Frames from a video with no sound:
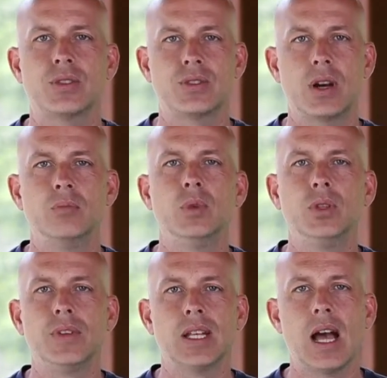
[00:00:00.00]
You start
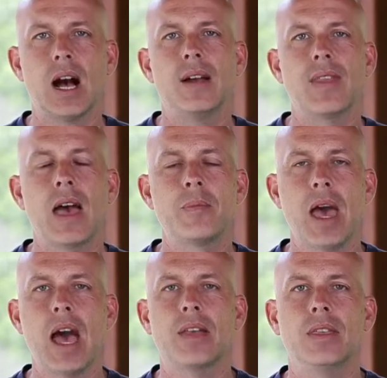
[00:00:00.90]
moving on that
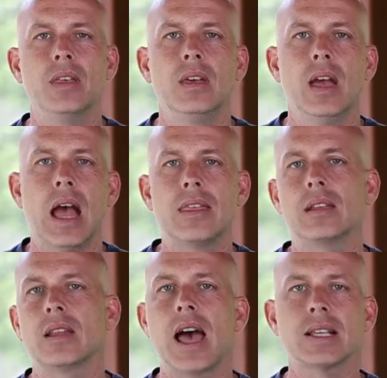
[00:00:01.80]
path. And
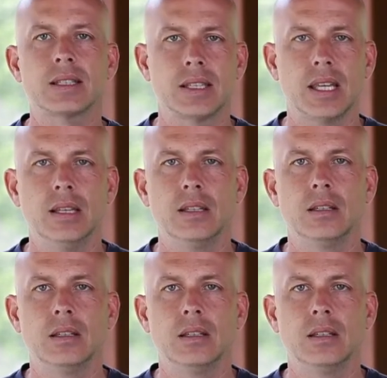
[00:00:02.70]
then lastly,